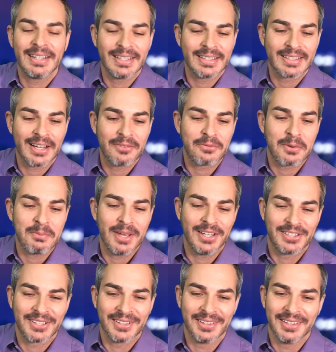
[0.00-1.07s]

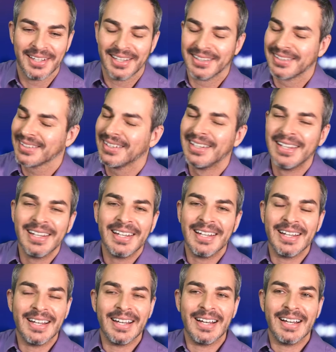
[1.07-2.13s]
confirmation that.
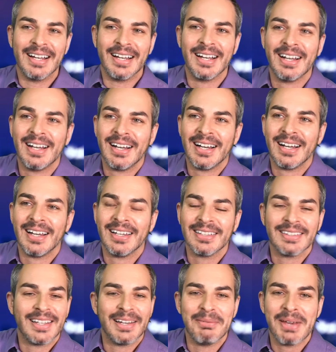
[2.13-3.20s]
I
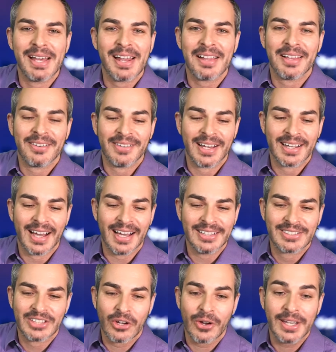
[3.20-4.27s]
love that guy.
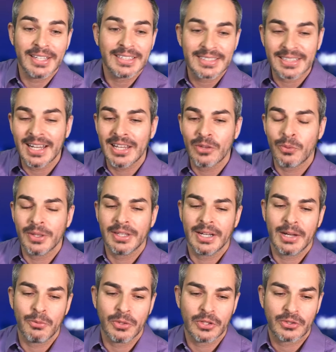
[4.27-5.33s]
So here's another one
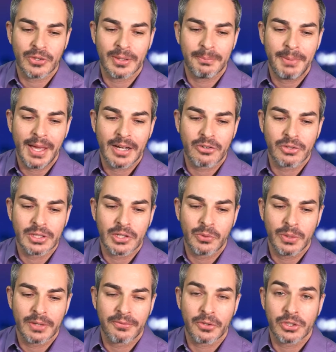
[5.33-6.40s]
that I wanted to unpack really
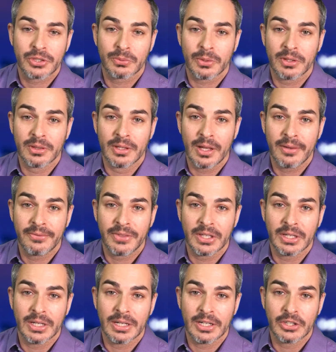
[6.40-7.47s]
quick. First of all, love
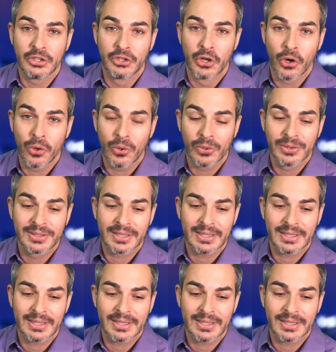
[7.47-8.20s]
the gold